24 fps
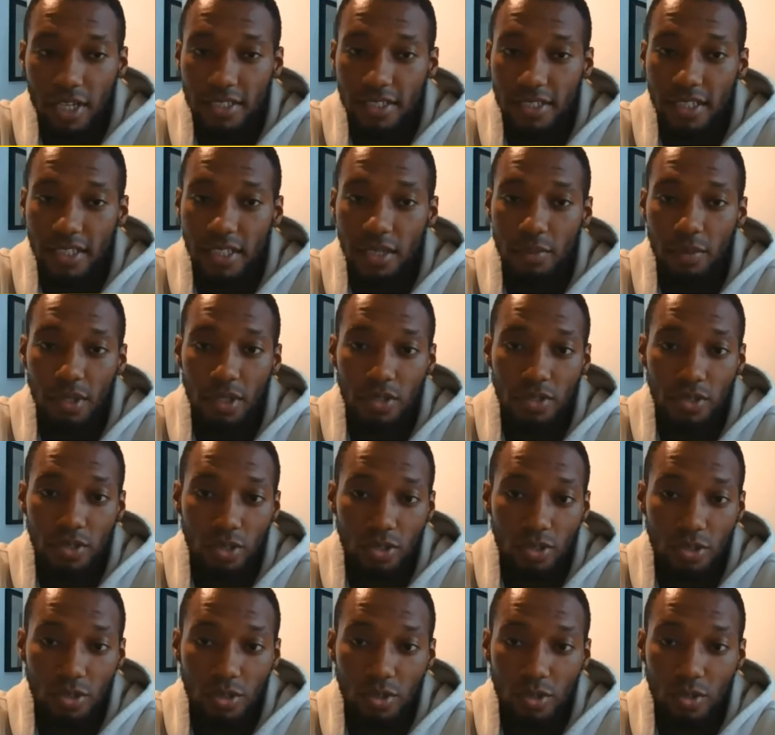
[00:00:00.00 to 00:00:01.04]
try to keep it as
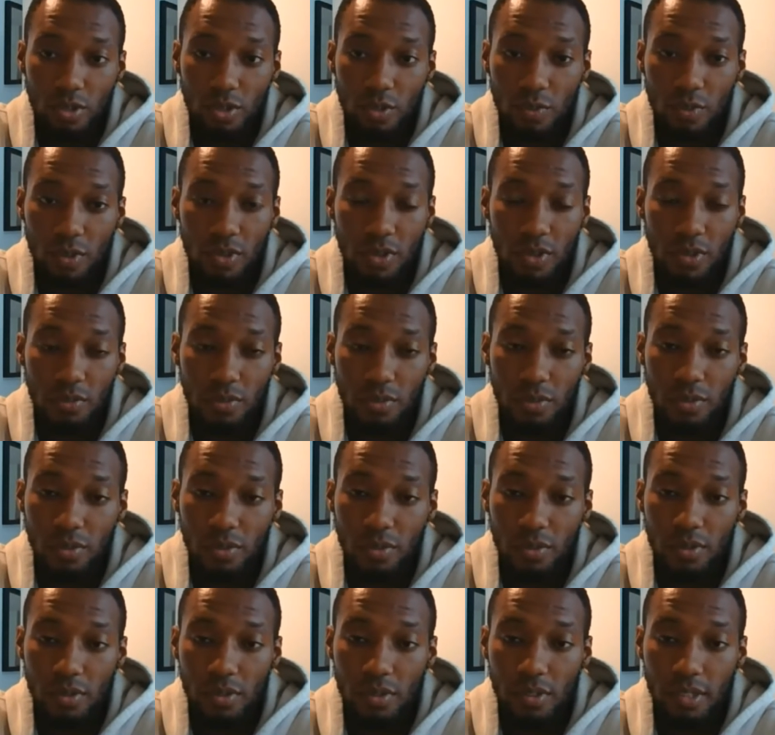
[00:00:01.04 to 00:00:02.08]
logical as
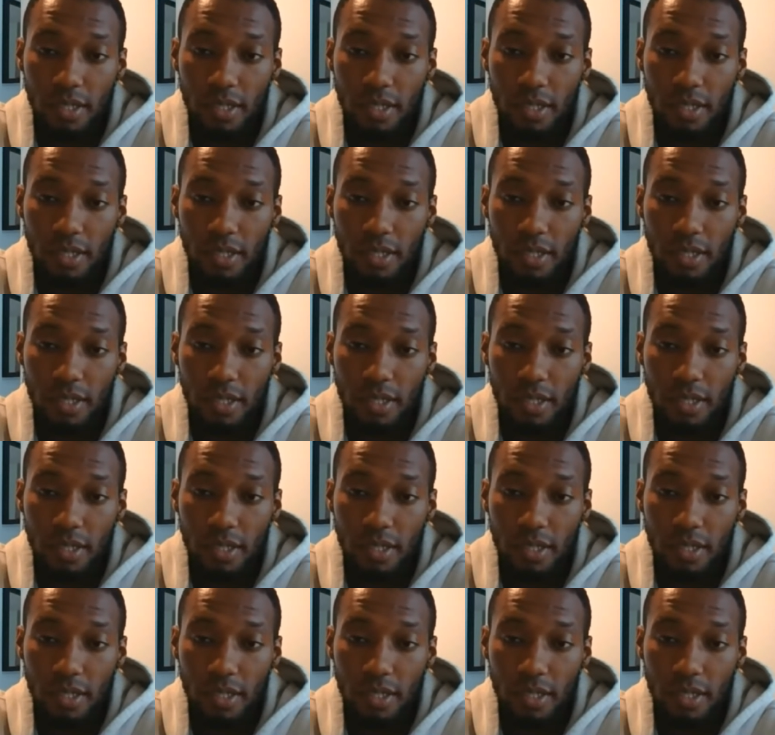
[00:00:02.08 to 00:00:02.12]
possible.